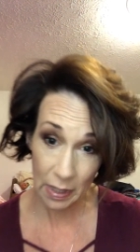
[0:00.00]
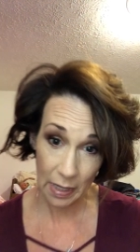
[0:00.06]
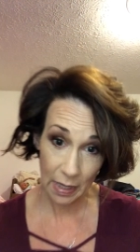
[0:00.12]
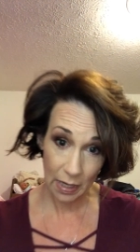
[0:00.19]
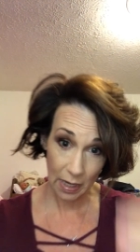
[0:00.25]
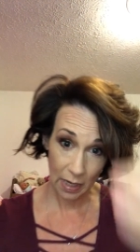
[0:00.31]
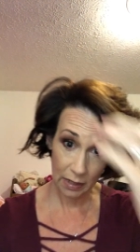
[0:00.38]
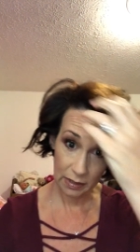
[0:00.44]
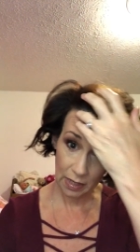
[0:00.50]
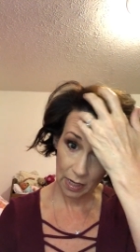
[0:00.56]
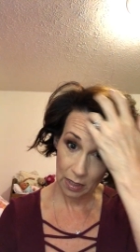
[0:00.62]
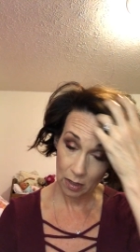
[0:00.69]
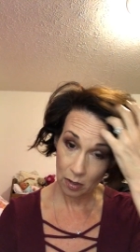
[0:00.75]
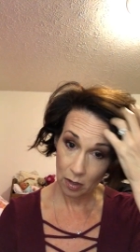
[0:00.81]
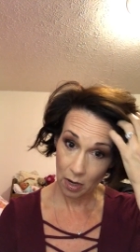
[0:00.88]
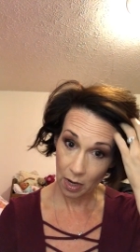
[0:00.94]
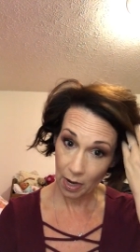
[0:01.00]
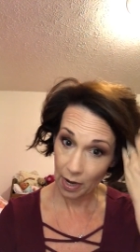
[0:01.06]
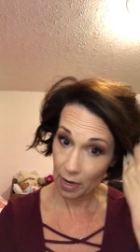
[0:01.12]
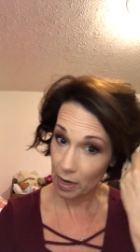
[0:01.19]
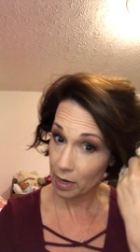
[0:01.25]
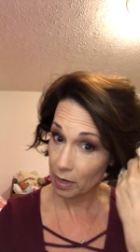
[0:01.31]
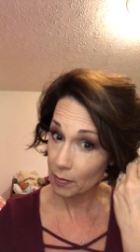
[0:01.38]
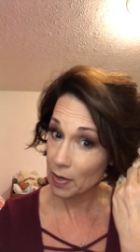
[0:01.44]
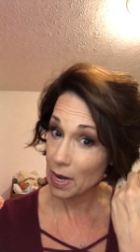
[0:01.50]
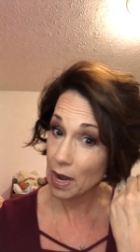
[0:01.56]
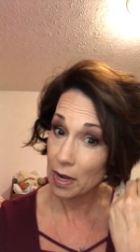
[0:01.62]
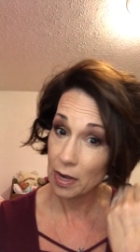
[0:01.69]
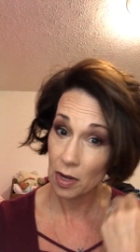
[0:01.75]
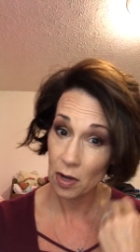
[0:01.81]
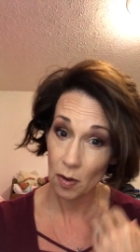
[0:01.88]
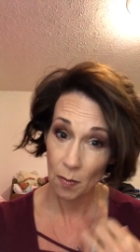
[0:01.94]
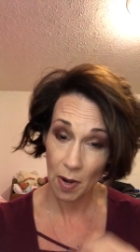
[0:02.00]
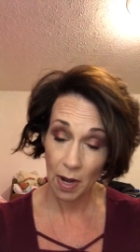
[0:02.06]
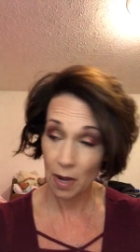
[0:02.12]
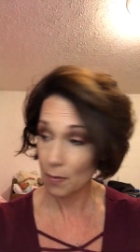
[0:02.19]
it. It's 8 o'clock. I gotta be out of here by